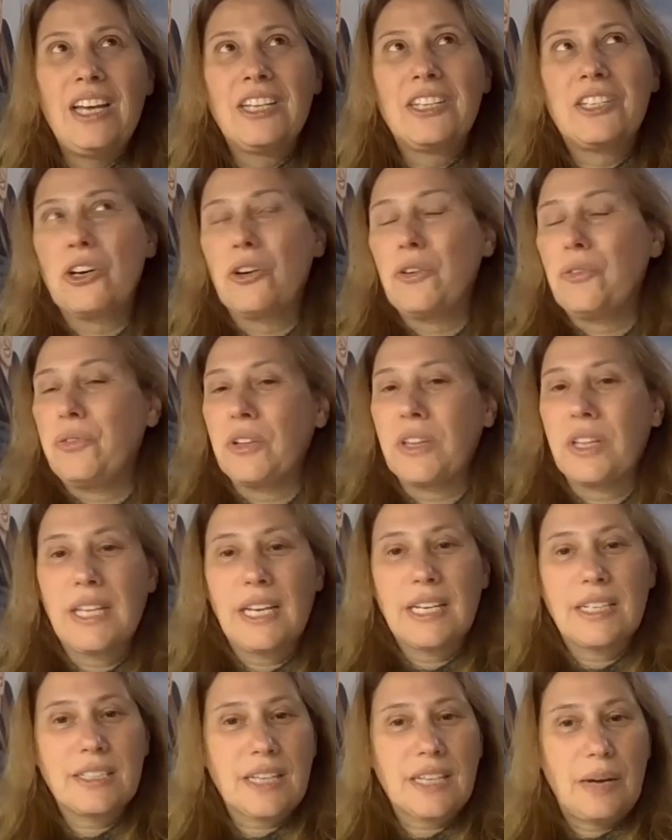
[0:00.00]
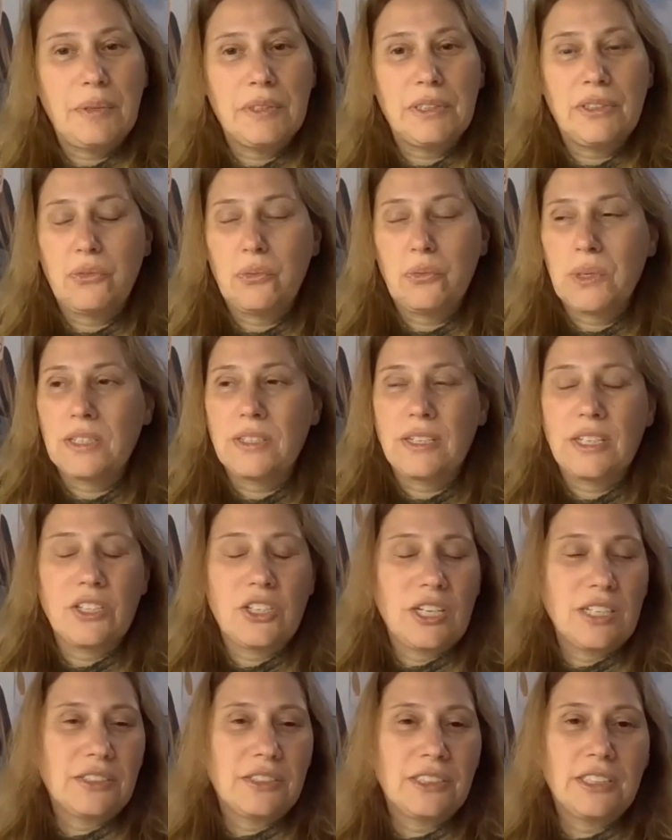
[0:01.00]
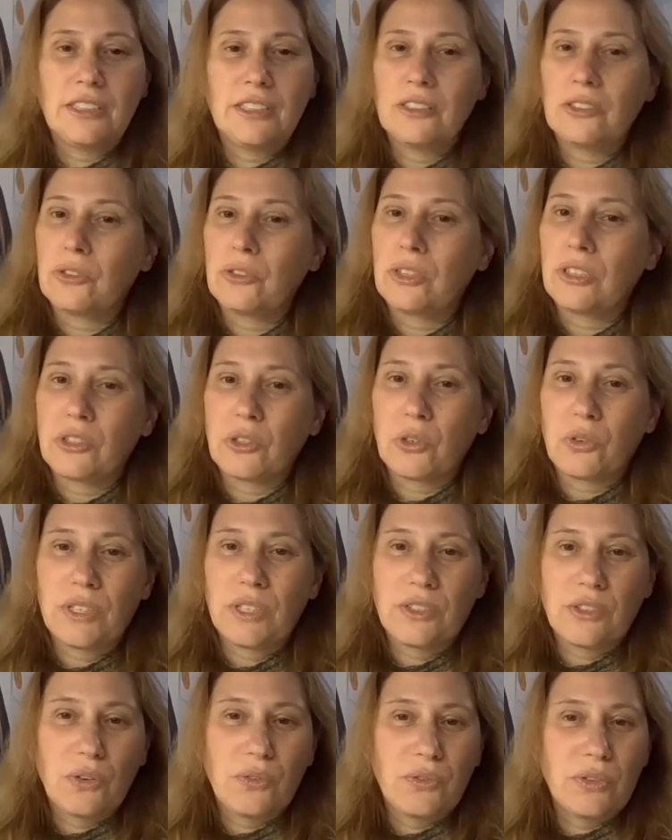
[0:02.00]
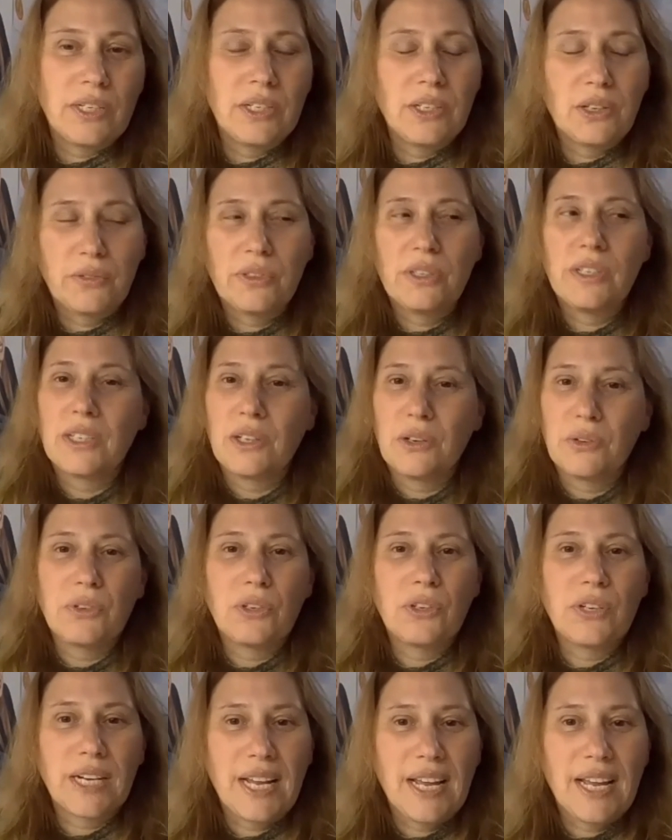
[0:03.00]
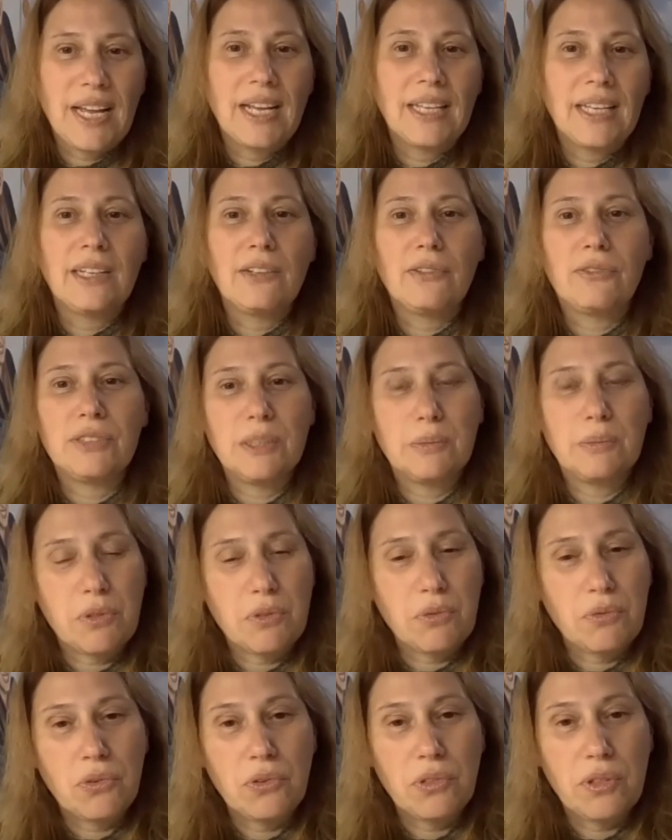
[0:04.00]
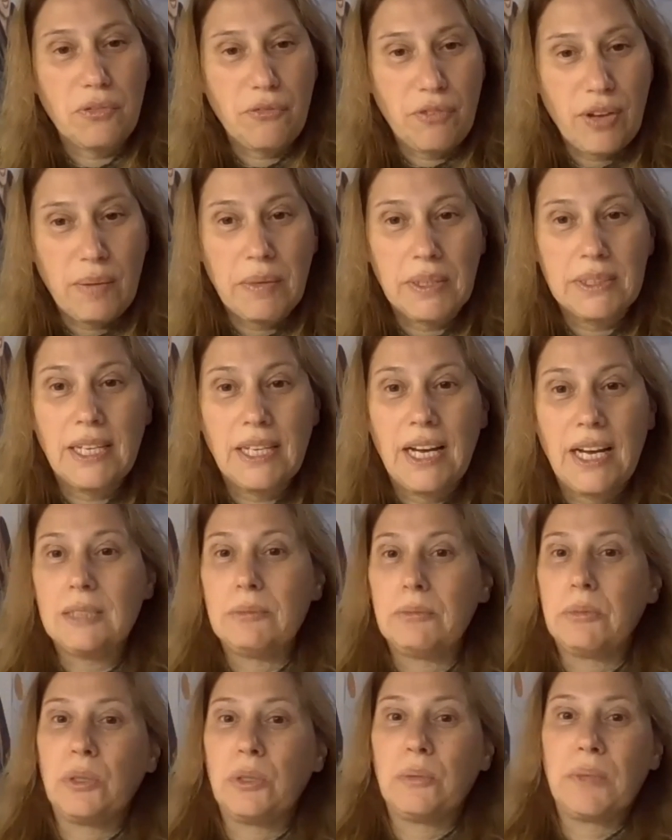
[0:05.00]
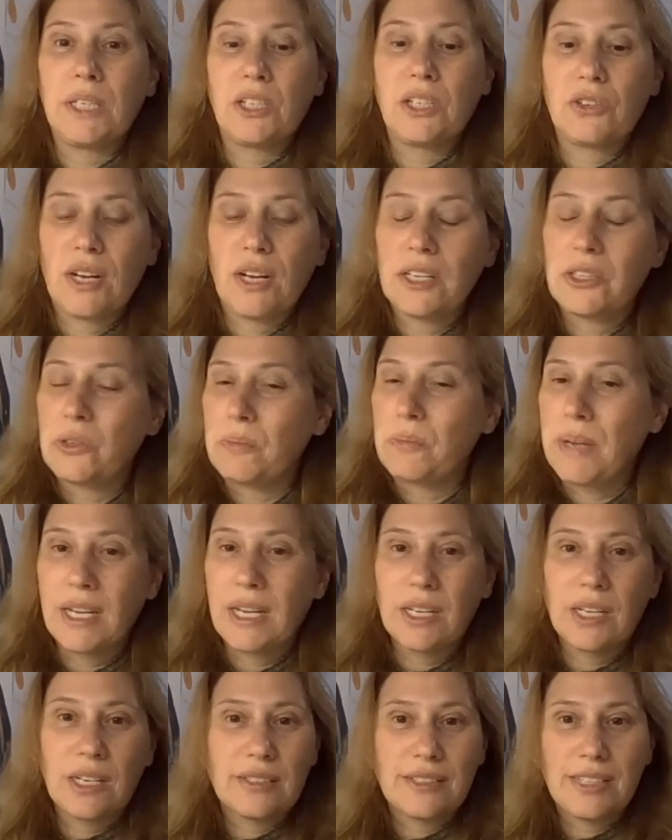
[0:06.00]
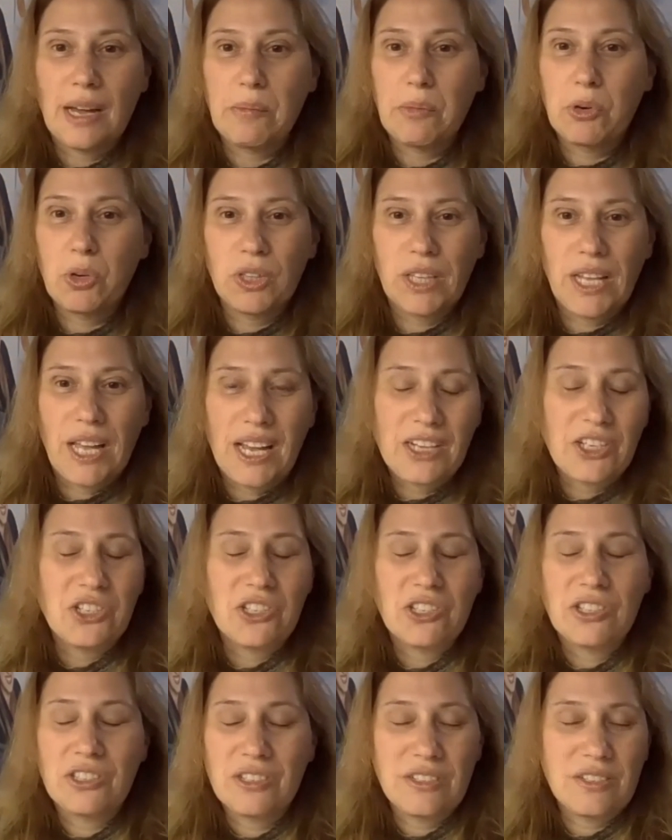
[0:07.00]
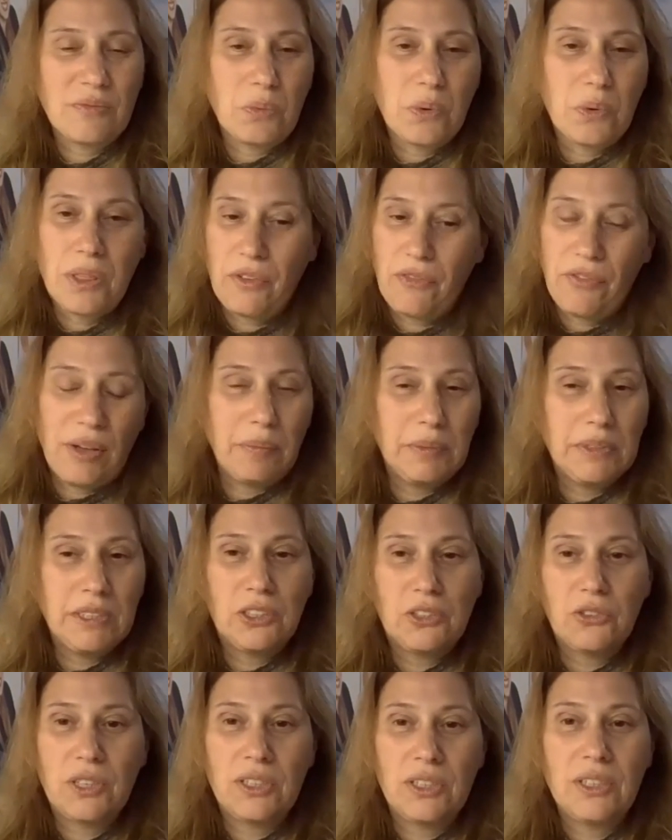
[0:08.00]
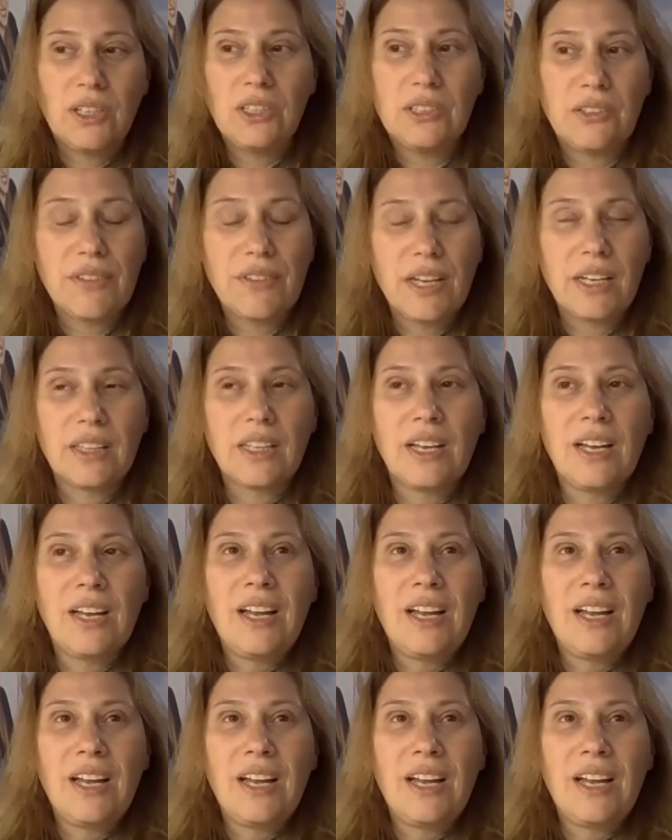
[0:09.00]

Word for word: So for the next couple of weeks, I just listened to the stories over and over and over again. I flipped through the family album. I tried to make some connections with the family tree and all of that.